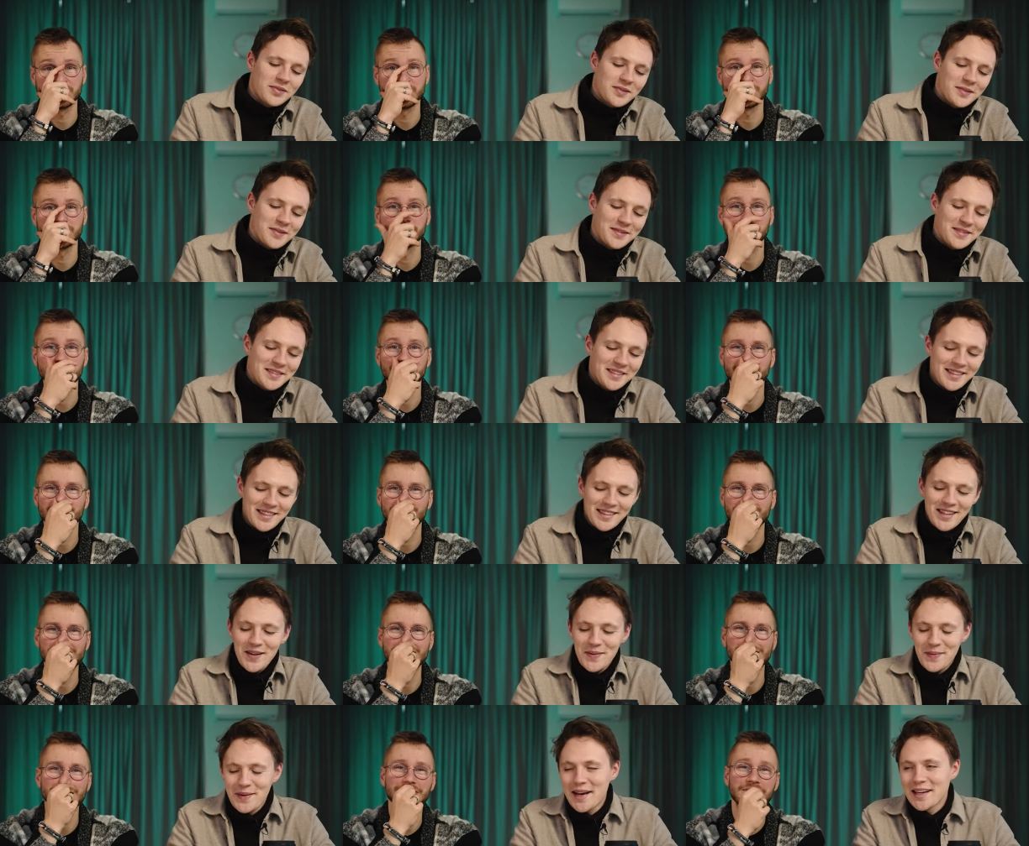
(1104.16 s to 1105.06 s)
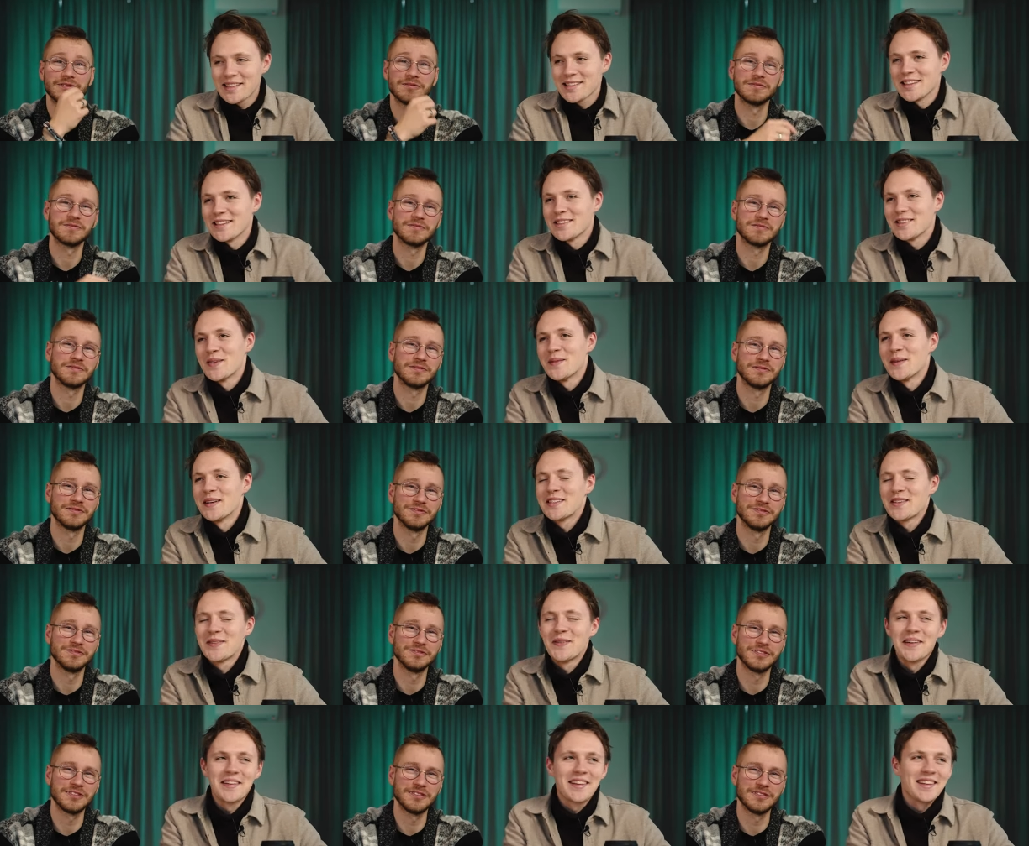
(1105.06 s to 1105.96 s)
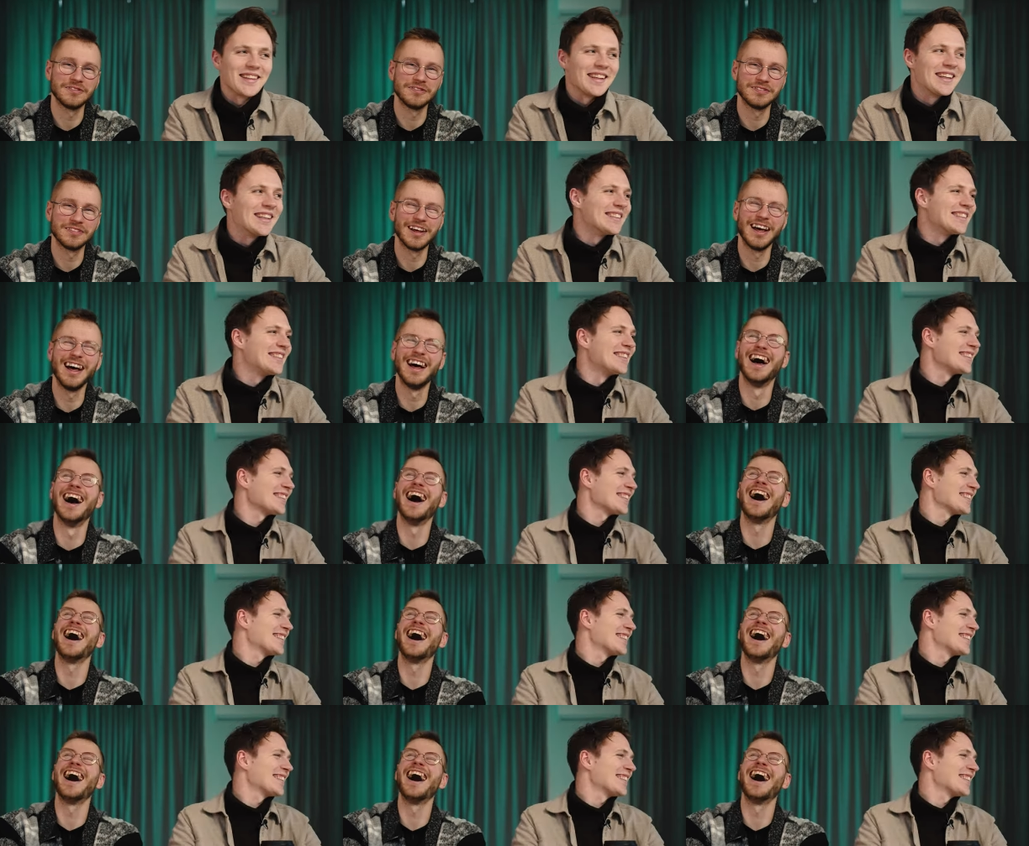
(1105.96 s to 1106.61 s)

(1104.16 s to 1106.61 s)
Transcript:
Speaker 1: stop asking so much about the lenses.